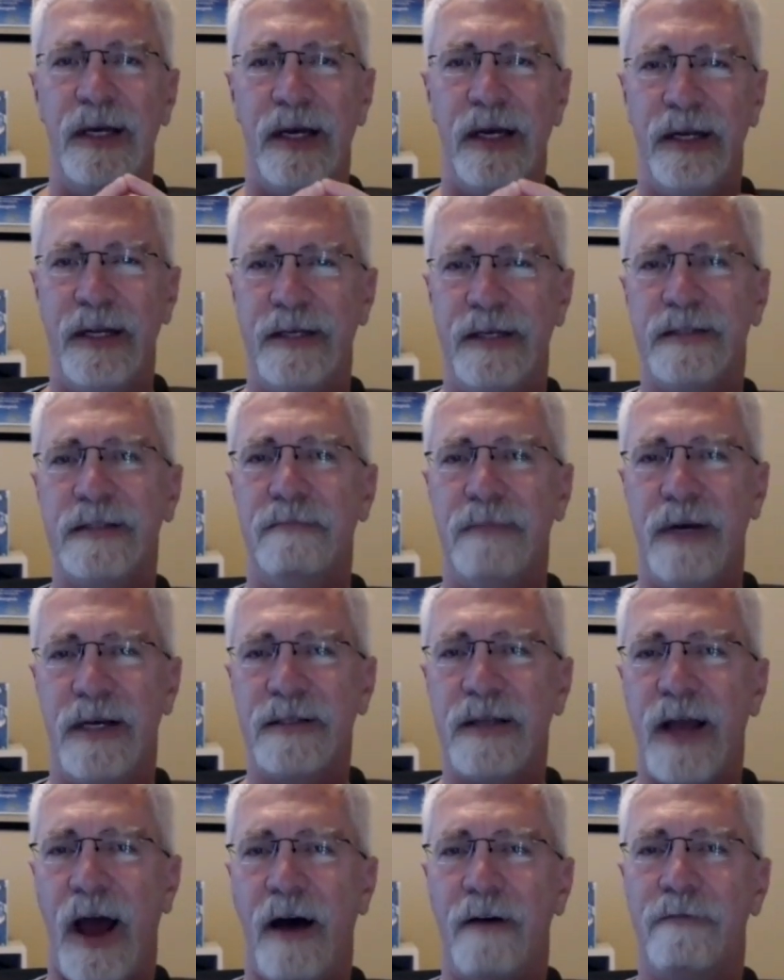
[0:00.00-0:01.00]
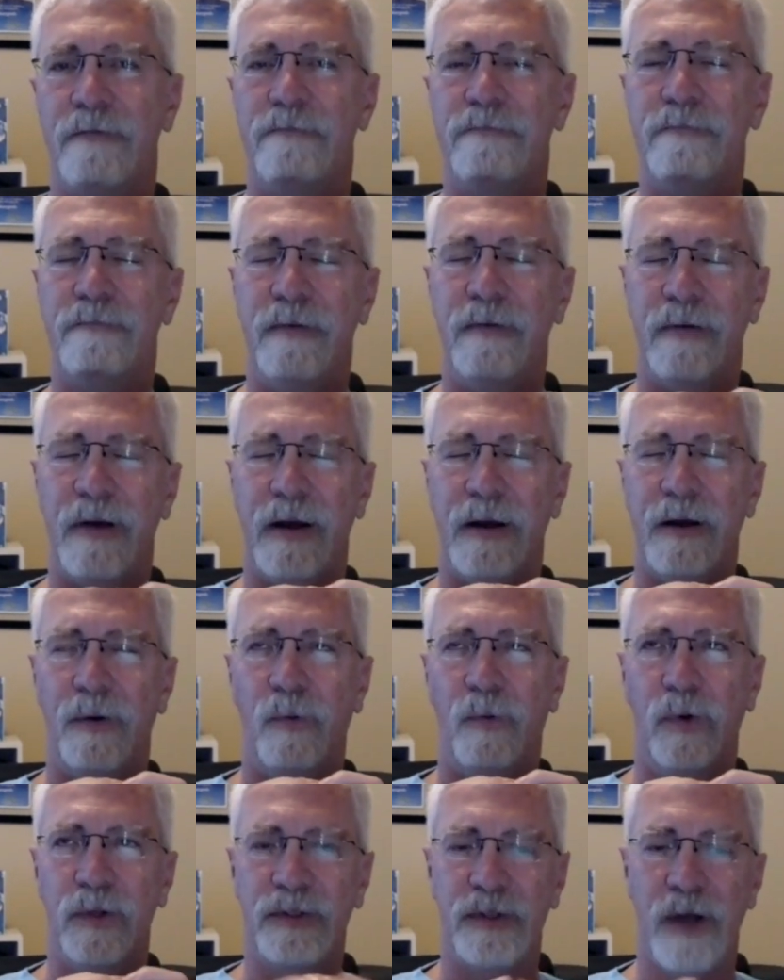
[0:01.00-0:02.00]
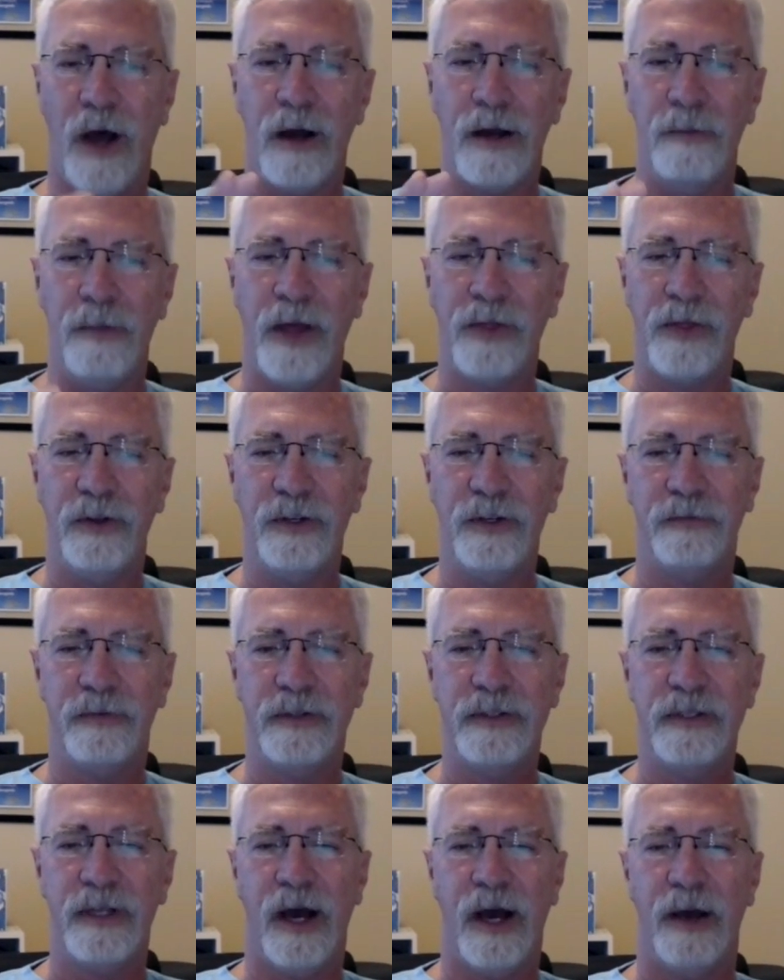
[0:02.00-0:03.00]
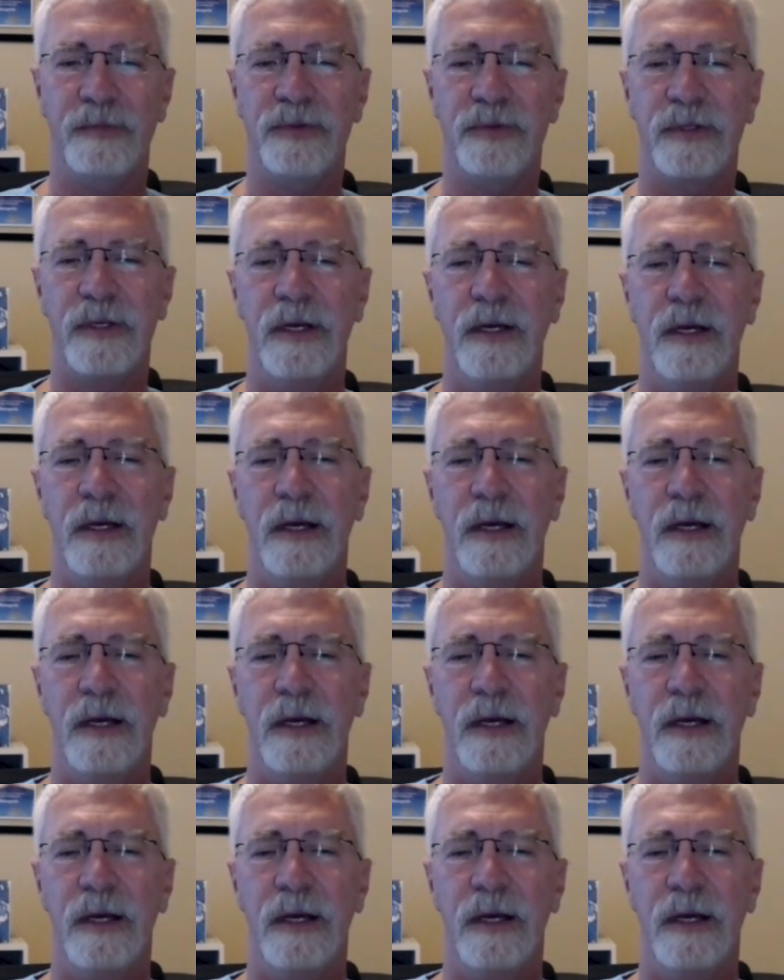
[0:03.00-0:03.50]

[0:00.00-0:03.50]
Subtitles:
it is a must-have. We'll talk about the different types.